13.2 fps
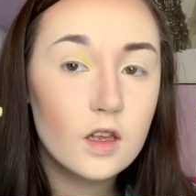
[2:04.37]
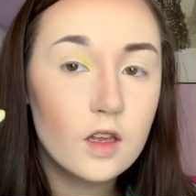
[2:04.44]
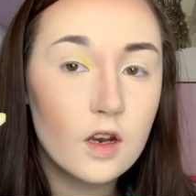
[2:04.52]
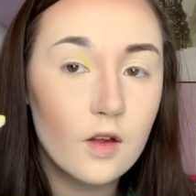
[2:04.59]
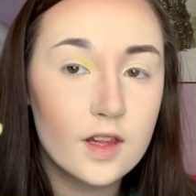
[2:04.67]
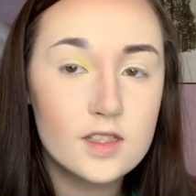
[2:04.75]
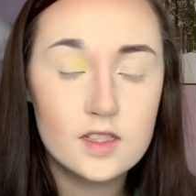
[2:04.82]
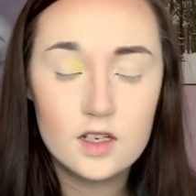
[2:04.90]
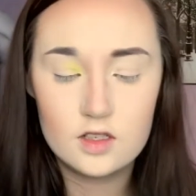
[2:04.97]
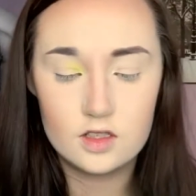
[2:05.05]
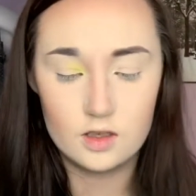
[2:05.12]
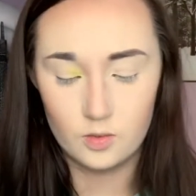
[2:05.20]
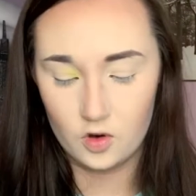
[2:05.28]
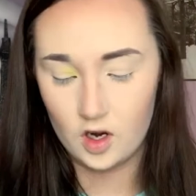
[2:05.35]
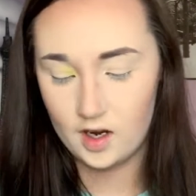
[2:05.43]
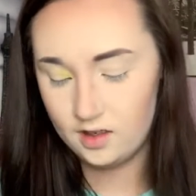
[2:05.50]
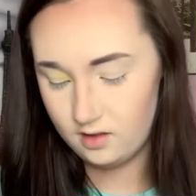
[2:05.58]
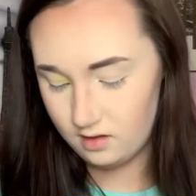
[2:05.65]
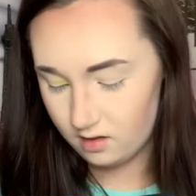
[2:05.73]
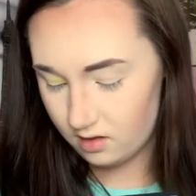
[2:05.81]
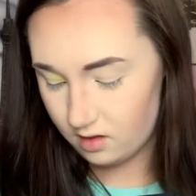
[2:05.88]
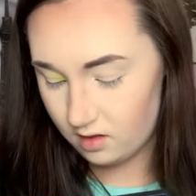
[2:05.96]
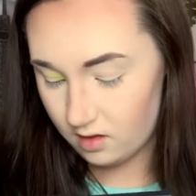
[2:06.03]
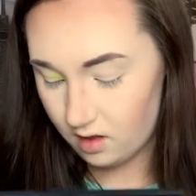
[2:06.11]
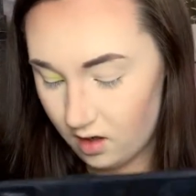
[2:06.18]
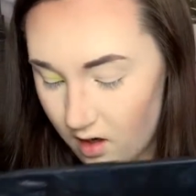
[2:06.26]
No, that's actually bright.
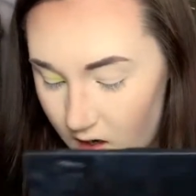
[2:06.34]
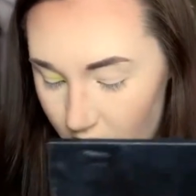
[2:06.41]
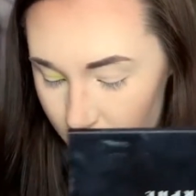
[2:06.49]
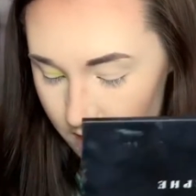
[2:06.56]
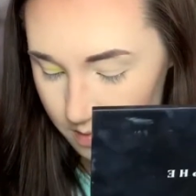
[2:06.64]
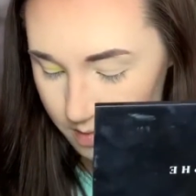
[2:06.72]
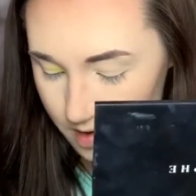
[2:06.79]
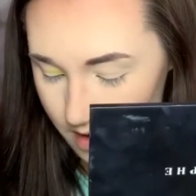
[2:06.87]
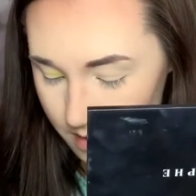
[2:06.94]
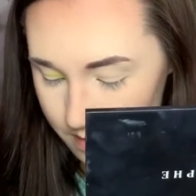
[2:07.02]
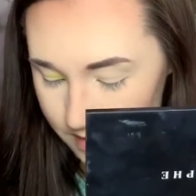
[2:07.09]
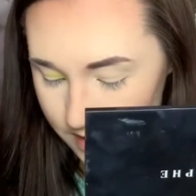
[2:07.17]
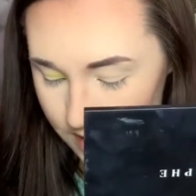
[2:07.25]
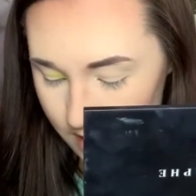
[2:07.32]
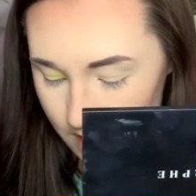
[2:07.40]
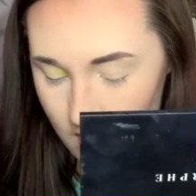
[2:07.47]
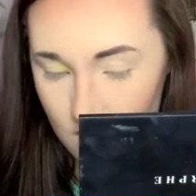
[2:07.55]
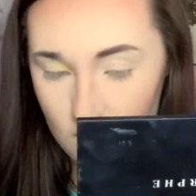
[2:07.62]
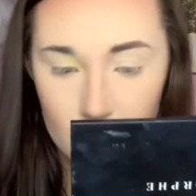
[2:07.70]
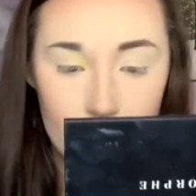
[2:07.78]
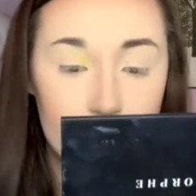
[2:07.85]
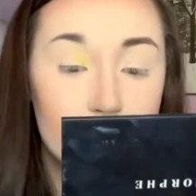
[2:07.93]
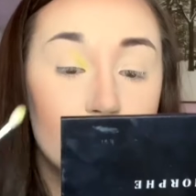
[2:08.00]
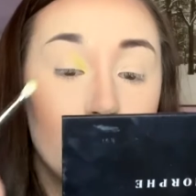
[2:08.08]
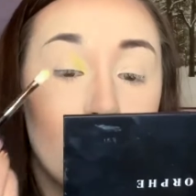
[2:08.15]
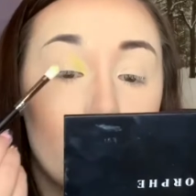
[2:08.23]
Colourpop is like already
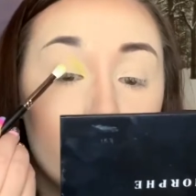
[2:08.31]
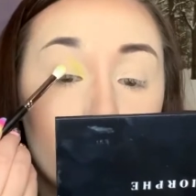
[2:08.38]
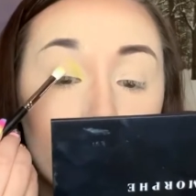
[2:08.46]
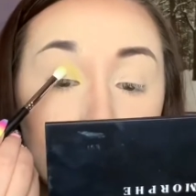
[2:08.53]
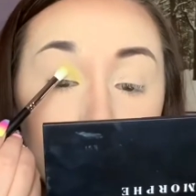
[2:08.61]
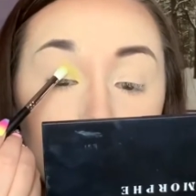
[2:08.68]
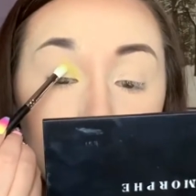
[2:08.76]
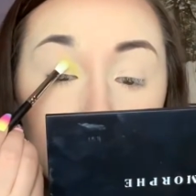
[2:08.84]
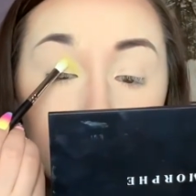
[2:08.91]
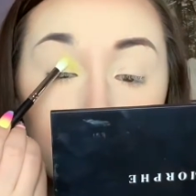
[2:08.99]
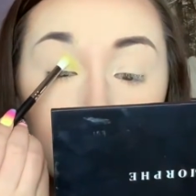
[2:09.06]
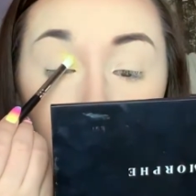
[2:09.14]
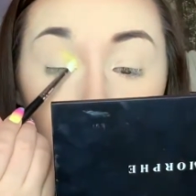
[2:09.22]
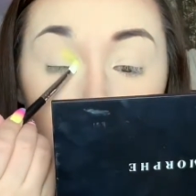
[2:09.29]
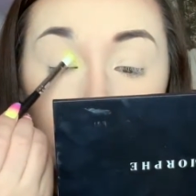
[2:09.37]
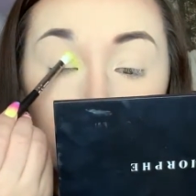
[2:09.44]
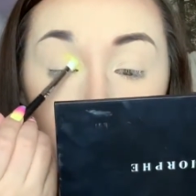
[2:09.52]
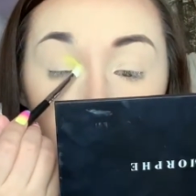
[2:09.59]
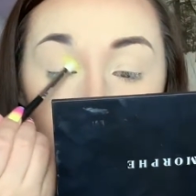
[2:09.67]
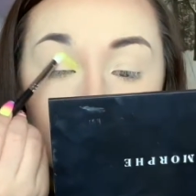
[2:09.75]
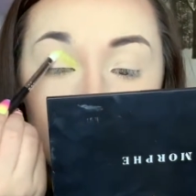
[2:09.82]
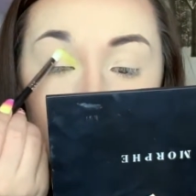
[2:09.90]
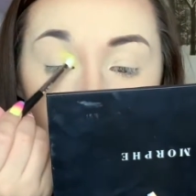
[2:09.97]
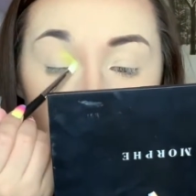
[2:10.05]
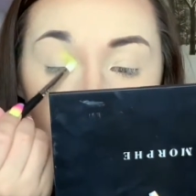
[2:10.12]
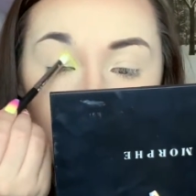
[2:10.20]
snapping.
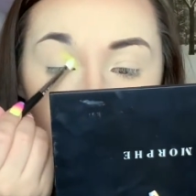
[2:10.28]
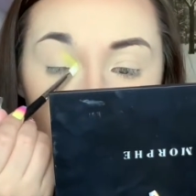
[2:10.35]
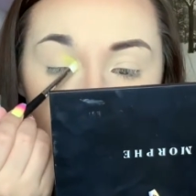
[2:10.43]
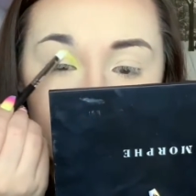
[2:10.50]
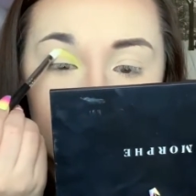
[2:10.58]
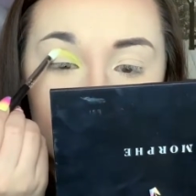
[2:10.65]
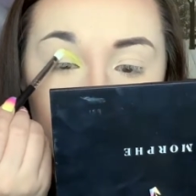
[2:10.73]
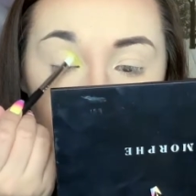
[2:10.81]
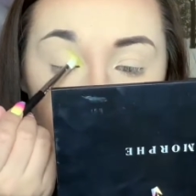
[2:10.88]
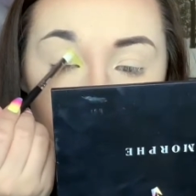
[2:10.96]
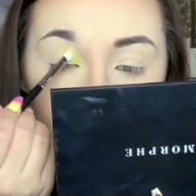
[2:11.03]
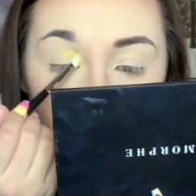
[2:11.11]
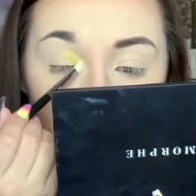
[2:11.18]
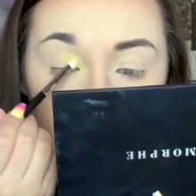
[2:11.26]
Yes, girl.